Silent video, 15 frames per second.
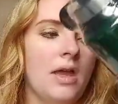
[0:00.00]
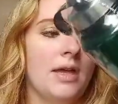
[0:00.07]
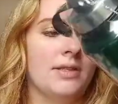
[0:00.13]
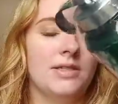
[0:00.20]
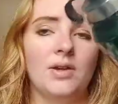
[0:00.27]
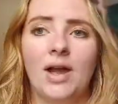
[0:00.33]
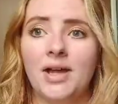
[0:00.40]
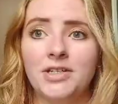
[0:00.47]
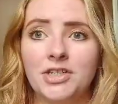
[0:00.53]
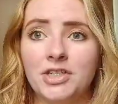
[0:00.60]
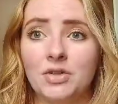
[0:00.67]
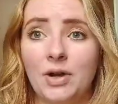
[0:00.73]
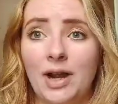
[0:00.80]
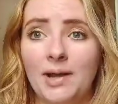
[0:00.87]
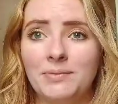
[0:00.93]
And so I
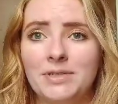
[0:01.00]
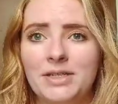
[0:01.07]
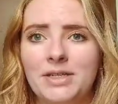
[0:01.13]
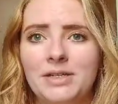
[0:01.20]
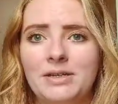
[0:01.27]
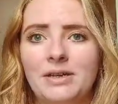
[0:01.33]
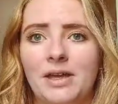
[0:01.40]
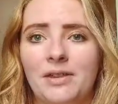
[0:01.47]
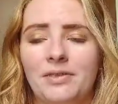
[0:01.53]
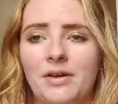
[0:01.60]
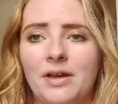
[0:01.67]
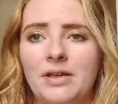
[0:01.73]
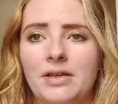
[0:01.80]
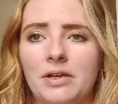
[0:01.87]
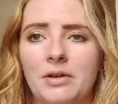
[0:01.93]
just grabbed it. I
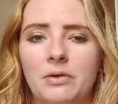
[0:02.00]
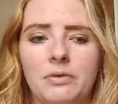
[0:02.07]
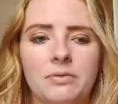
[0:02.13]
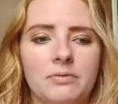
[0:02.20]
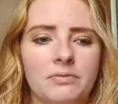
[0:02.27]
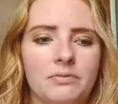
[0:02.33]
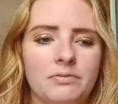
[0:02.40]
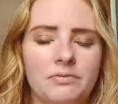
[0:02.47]
thought, you know,